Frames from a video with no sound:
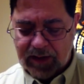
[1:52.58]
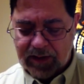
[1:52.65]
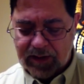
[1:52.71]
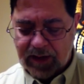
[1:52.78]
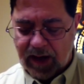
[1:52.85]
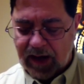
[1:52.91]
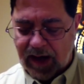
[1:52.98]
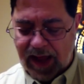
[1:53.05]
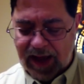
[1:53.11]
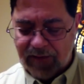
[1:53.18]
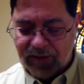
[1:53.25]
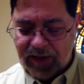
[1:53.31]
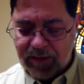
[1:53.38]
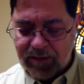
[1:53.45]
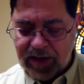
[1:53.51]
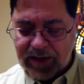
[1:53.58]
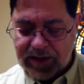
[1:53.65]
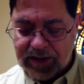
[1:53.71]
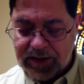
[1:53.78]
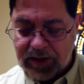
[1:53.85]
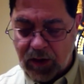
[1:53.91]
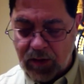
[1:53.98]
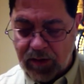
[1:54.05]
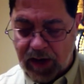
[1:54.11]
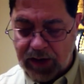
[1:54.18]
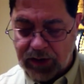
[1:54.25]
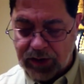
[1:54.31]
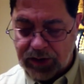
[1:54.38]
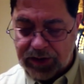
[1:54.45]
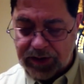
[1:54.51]
a life that meant so
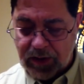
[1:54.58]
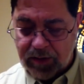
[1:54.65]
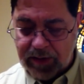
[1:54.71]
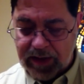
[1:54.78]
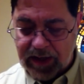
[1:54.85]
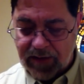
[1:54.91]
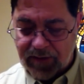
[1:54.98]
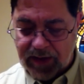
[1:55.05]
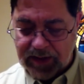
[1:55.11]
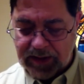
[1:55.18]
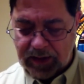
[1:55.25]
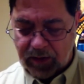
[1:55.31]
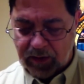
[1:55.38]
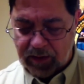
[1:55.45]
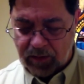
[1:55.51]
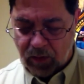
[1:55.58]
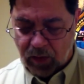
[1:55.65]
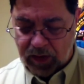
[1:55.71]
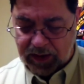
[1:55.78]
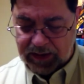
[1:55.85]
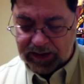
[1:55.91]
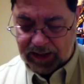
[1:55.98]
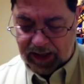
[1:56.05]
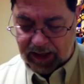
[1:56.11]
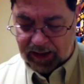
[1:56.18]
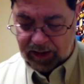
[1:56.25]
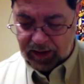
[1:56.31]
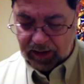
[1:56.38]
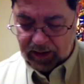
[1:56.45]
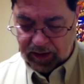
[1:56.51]
much to so many of us here at Morningside.